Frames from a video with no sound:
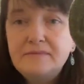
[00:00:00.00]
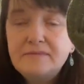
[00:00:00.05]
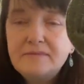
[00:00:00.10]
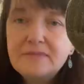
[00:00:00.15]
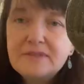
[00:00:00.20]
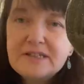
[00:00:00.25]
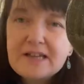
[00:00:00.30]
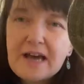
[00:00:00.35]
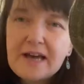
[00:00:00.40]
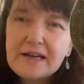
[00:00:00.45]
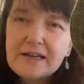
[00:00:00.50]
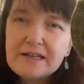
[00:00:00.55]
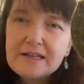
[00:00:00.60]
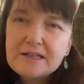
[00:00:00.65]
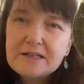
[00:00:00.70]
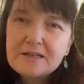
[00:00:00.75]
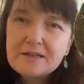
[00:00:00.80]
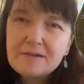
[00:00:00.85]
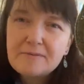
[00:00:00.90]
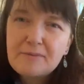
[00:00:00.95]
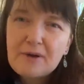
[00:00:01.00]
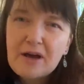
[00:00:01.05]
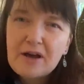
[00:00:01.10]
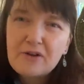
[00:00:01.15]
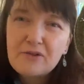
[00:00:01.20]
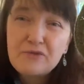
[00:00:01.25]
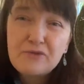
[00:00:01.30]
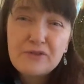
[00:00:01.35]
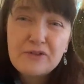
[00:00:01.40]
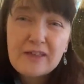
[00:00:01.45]
Danny's
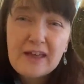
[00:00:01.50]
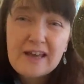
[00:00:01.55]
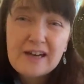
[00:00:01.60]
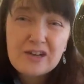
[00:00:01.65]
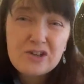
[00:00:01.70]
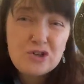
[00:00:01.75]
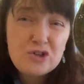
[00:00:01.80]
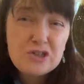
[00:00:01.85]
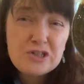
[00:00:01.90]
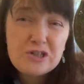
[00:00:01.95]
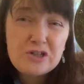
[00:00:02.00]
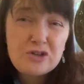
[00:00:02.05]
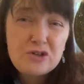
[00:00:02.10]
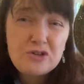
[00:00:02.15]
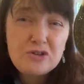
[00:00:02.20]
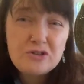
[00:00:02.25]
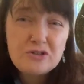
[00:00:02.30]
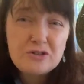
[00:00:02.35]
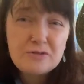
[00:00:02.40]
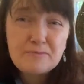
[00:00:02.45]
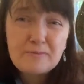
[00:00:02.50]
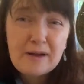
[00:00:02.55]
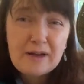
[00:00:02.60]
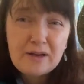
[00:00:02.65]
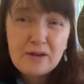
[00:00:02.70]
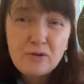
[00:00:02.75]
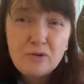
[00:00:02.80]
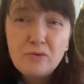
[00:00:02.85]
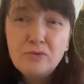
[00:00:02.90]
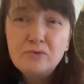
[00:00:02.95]
pattern for that. I usually use my
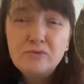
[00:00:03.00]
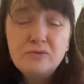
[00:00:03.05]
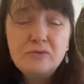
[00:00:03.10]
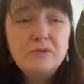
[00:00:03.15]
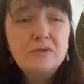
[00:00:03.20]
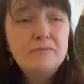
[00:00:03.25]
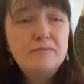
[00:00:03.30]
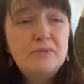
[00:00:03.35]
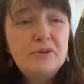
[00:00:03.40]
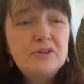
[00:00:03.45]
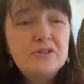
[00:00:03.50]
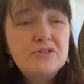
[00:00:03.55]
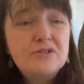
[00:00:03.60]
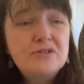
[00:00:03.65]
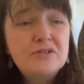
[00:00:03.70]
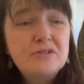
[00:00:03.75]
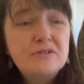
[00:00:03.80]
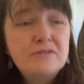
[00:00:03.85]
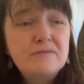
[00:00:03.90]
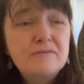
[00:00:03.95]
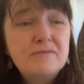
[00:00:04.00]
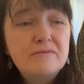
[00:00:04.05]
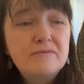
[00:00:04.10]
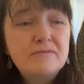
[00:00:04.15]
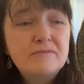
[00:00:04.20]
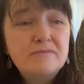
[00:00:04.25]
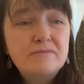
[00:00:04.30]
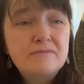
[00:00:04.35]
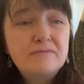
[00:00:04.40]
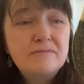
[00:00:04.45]
own, but
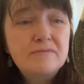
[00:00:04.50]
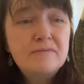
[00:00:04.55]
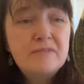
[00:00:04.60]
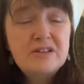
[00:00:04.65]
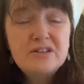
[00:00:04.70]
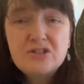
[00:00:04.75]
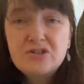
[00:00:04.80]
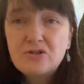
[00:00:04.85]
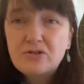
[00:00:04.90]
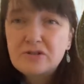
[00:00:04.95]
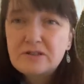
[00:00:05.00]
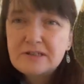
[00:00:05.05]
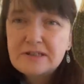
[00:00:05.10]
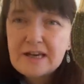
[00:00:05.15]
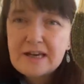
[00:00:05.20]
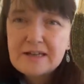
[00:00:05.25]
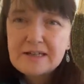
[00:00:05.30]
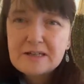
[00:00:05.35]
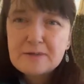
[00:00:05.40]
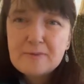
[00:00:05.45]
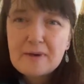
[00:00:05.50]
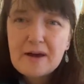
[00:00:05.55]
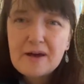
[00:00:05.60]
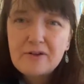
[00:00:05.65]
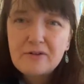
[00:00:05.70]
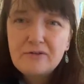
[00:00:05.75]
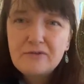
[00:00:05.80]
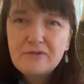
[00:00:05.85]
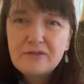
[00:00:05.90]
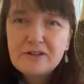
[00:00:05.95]
I stuck to Danny's
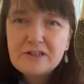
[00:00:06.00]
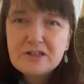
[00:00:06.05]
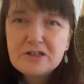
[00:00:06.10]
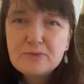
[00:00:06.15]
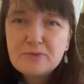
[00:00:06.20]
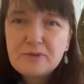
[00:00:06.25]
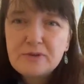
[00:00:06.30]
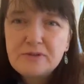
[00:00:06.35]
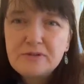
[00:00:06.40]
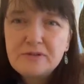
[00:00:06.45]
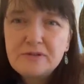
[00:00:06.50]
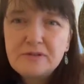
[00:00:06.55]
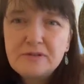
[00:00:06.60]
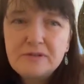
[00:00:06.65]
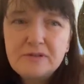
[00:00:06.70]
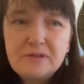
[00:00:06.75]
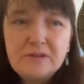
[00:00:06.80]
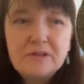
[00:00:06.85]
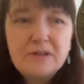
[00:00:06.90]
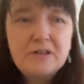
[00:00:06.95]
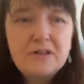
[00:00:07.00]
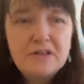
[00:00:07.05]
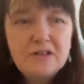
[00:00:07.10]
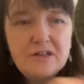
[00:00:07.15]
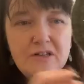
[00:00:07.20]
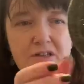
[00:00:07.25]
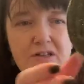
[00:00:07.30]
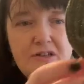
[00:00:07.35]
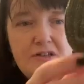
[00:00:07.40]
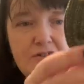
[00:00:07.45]
pattern for this one.
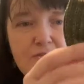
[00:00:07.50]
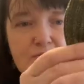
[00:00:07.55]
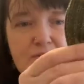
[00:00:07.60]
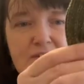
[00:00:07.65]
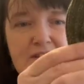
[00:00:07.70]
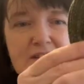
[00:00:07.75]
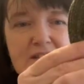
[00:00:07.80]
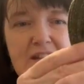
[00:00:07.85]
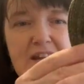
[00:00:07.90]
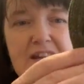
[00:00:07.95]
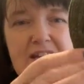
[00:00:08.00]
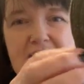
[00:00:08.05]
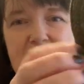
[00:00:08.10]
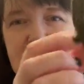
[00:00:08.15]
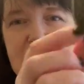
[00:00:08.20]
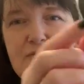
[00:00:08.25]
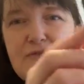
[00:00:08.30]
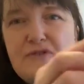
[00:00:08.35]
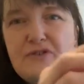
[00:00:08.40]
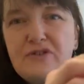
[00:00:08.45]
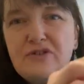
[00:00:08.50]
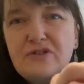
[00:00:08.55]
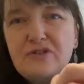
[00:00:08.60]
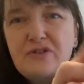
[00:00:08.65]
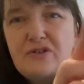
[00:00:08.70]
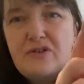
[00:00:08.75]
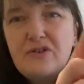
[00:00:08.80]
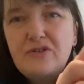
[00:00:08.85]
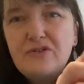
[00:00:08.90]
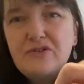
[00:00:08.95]
So it's slightly different
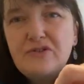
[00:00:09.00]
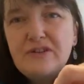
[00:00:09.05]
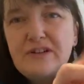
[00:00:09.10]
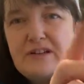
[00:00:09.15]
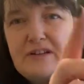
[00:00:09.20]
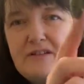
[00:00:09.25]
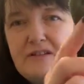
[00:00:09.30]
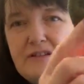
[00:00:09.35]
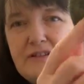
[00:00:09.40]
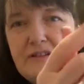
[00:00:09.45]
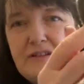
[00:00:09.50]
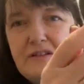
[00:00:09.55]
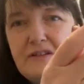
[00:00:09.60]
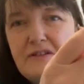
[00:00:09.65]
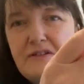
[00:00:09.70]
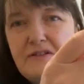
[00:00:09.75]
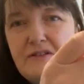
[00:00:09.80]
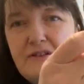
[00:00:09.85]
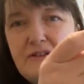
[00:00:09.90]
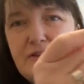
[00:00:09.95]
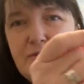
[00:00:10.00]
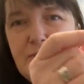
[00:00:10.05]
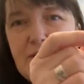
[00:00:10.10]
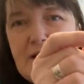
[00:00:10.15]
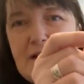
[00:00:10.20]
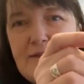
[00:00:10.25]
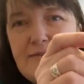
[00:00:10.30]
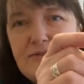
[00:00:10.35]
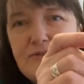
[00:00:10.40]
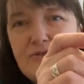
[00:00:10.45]
underneath than the way
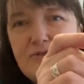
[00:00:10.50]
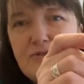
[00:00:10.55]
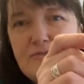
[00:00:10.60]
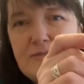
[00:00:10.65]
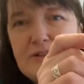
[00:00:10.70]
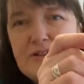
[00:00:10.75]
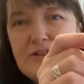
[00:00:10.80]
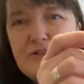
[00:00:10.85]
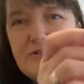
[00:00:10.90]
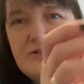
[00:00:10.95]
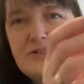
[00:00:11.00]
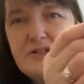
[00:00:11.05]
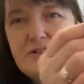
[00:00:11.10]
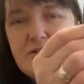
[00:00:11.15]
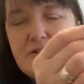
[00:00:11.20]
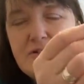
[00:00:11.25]
I would normally do it.